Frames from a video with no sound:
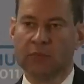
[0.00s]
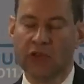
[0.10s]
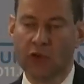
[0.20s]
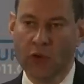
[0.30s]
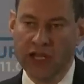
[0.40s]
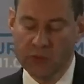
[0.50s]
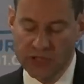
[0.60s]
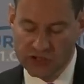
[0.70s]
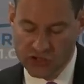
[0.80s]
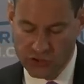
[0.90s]
But the way
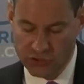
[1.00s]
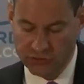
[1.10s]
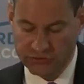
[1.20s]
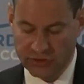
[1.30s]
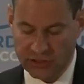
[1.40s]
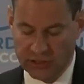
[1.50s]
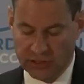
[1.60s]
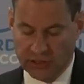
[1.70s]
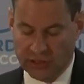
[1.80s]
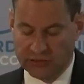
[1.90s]
we choose
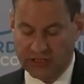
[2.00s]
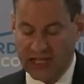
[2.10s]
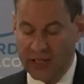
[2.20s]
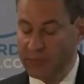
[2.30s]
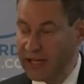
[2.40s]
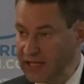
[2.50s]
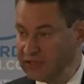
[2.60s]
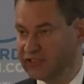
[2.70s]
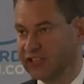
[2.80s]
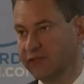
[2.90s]
to campaign
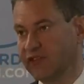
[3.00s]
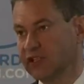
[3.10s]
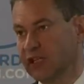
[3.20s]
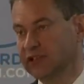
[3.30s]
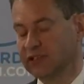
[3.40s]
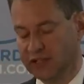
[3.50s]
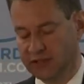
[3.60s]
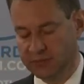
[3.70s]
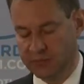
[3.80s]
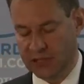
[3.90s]
to save the United
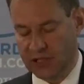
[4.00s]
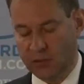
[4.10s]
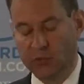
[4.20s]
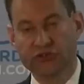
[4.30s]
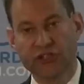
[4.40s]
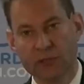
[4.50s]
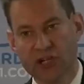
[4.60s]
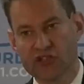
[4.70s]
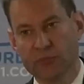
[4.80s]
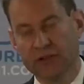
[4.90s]
Kingdom will say
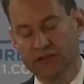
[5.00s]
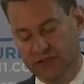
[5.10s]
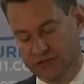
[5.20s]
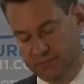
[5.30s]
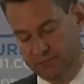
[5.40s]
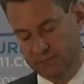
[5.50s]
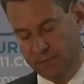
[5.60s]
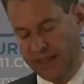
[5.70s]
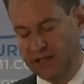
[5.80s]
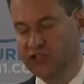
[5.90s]
much about us.
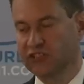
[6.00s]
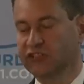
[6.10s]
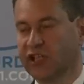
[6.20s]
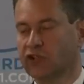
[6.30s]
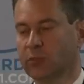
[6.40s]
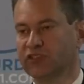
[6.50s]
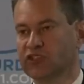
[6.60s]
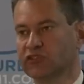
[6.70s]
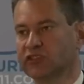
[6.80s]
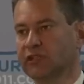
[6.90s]
Just as our
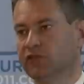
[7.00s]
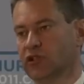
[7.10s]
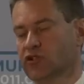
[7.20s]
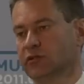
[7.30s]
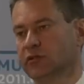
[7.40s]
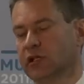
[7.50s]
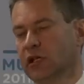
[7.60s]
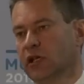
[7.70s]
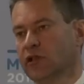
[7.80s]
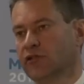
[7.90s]
opposition to devolution
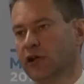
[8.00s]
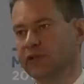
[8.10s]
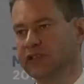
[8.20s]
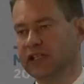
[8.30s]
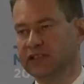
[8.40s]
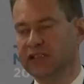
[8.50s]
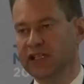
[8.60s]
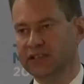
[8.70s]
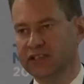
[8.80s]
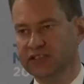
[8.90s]
throughout the
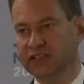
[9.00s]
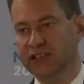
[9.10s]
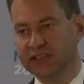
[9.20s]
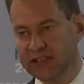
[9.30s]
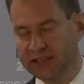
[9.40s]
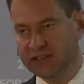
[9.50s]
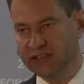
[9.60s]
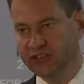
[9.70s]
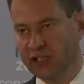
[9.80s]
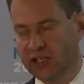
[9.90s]
1980s and
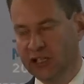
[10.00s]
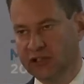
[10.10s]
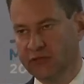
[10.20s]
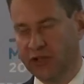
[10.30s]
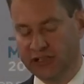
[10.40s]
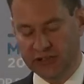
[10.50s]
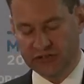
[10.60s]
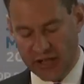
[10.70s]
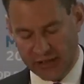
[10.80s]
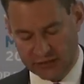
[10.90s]
1990s defined us
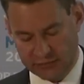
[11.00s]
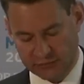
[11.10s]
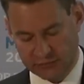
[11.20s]
then,